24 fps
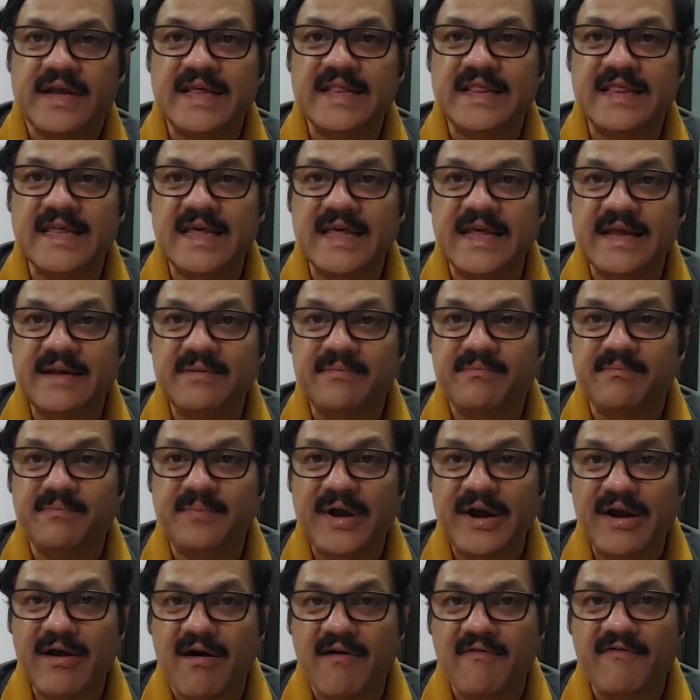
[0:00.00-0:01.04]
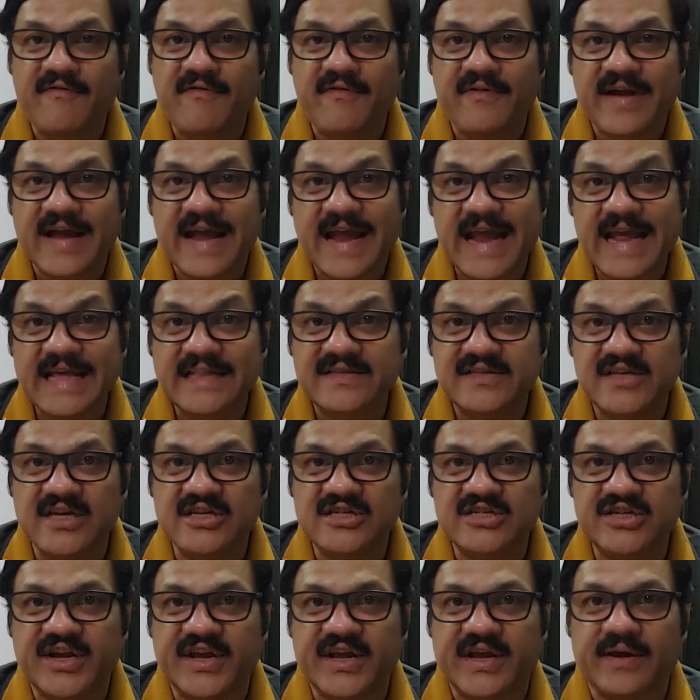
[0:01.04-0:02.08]
in the mid of 8th
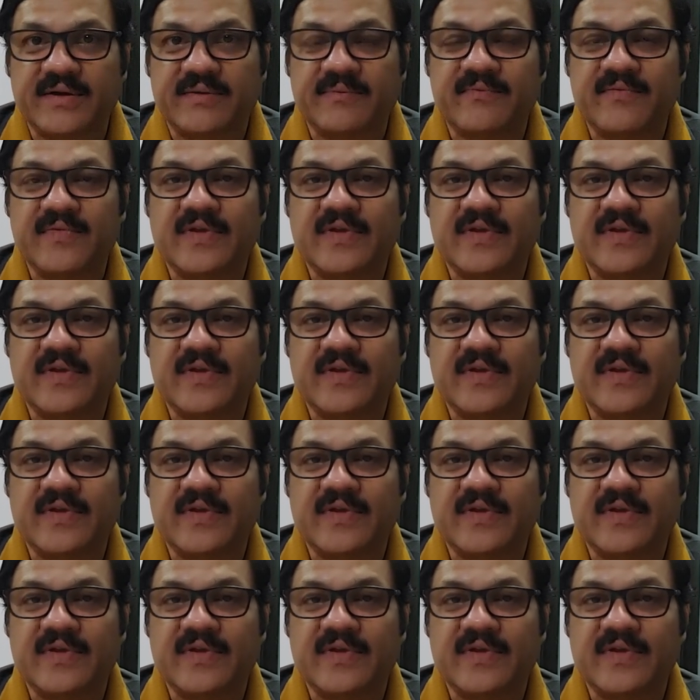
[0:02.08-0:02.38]
century